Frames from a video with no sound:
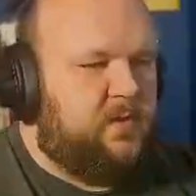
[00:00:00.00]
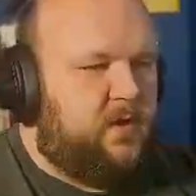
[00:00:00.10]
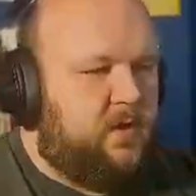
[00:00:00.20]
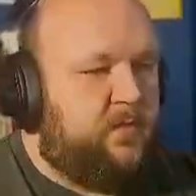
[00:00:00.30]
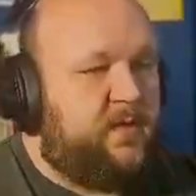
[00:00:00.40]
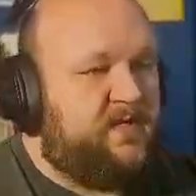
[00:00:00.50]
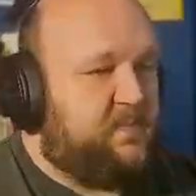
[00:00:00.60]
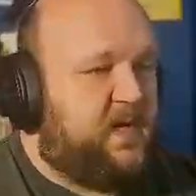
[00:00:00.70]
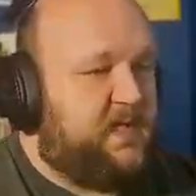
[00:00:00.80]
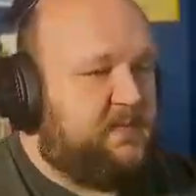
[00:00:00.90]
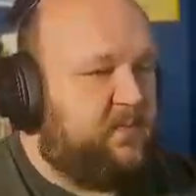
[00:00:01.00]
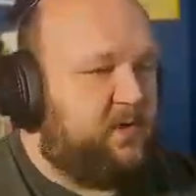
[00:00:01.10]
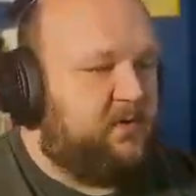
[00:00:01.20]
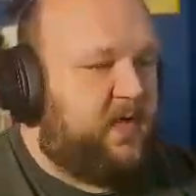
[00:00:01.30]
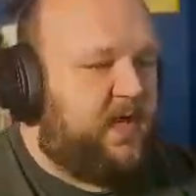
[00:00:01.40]
Although it is possible,
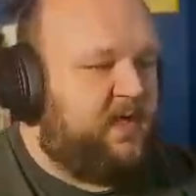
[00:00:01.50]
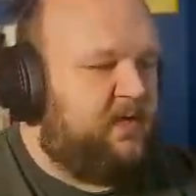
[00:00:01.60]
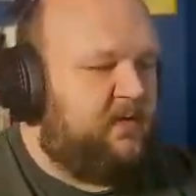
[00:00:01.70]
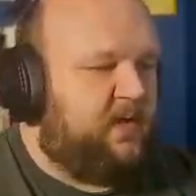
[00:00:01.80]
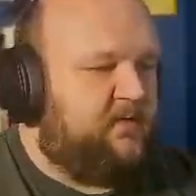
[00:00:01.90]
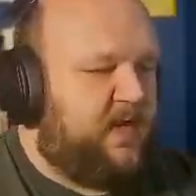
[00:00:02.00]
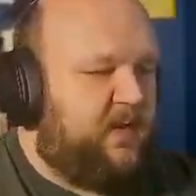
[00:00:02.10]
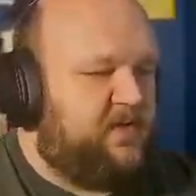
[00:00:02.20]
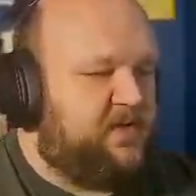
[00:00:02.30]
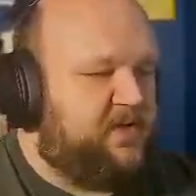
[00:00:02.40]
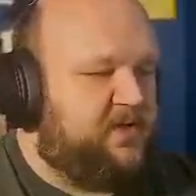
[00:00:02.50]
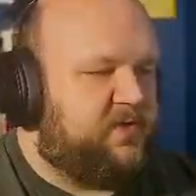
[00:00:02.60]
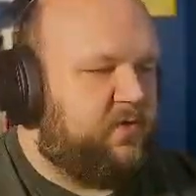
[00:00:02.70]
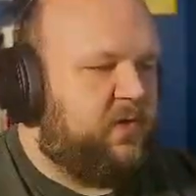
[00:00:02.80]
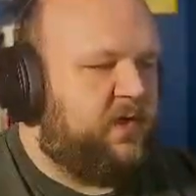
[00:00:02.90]
you can deal enough damage to
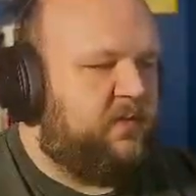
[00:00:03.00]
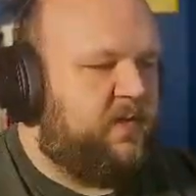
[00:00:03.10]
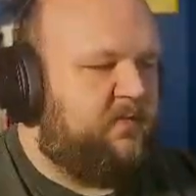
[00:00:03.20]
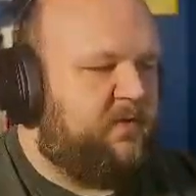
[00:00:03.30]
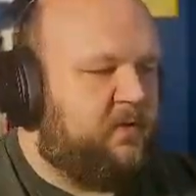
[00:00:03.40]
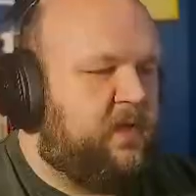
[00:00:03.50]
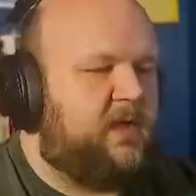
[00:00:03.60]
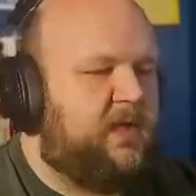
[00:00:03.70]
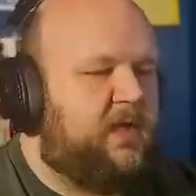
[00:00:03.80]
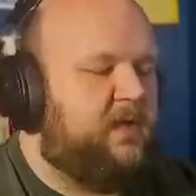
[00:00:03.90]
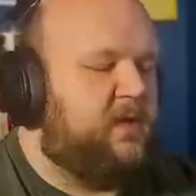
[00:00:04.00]
destroy them if you're lucky.